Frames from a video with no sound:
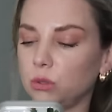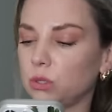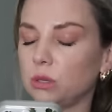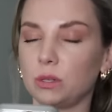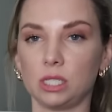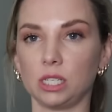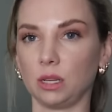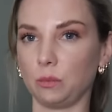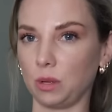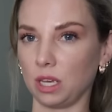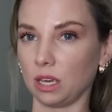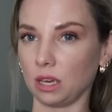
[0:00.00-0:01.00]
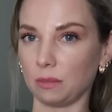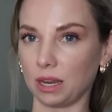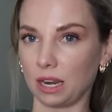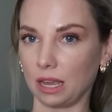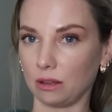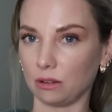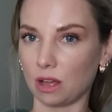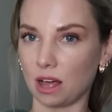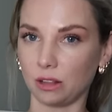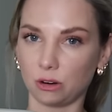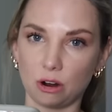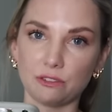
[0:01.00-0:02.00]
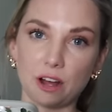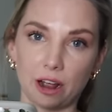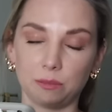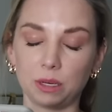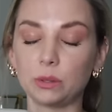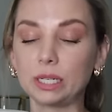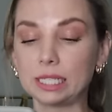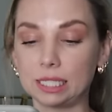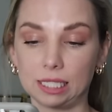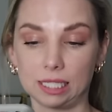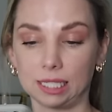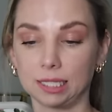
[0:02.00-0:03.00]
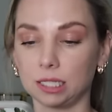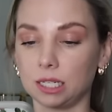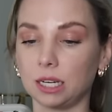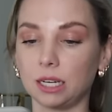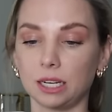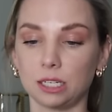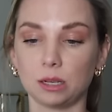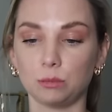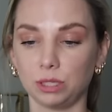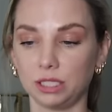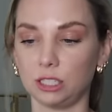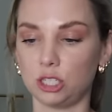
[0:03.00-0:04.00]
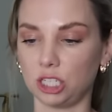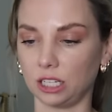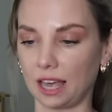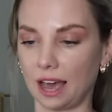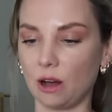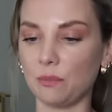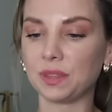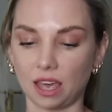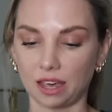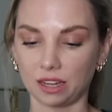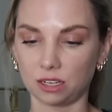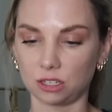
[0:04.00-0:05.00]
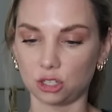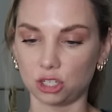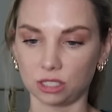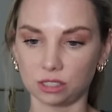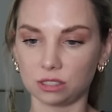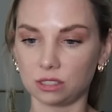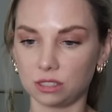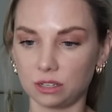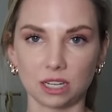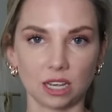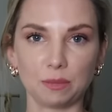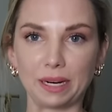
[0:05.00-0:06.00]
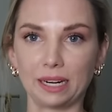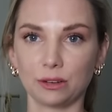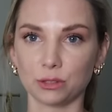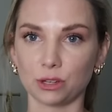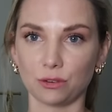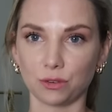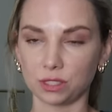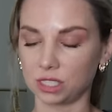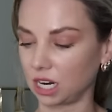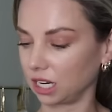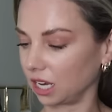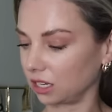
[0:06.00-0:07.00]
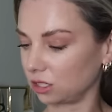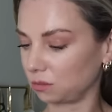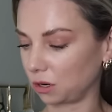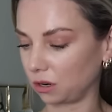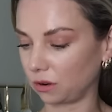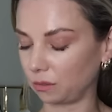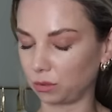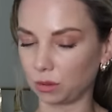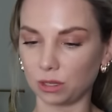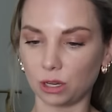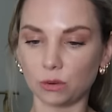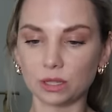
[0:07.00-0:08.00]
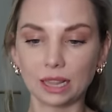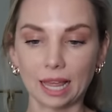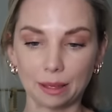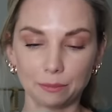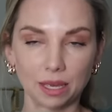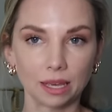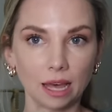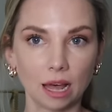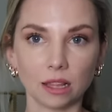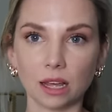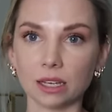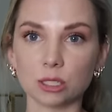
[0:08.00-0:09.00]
Also, I started picking my nail color off. I'm going to sit down tonight and completely chill out and just take my nails off and start again tomorrow. I'm probably going with a light pink color.